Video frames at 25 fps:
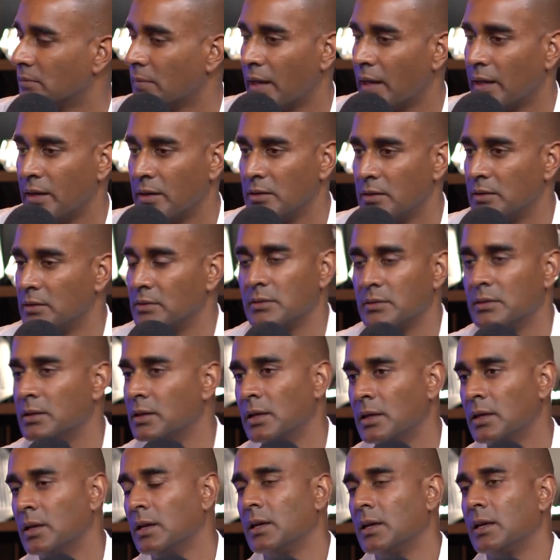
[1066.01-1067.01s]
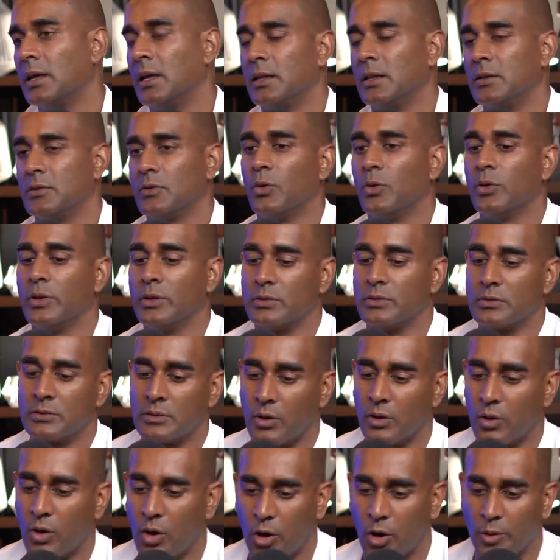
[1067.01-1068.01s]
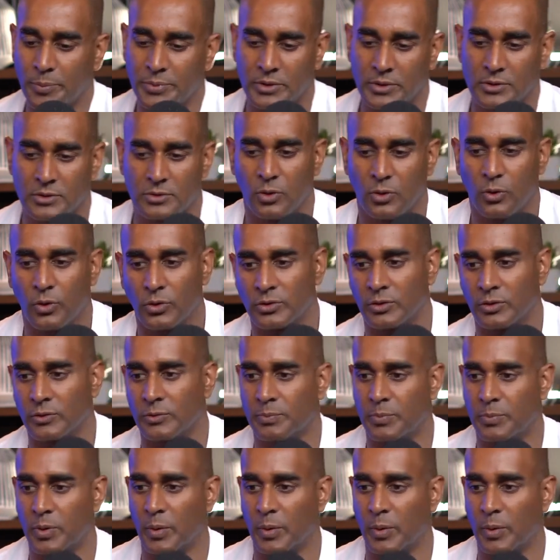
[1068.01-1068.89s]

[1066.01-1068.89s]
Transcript: And there's all the hopes and talks of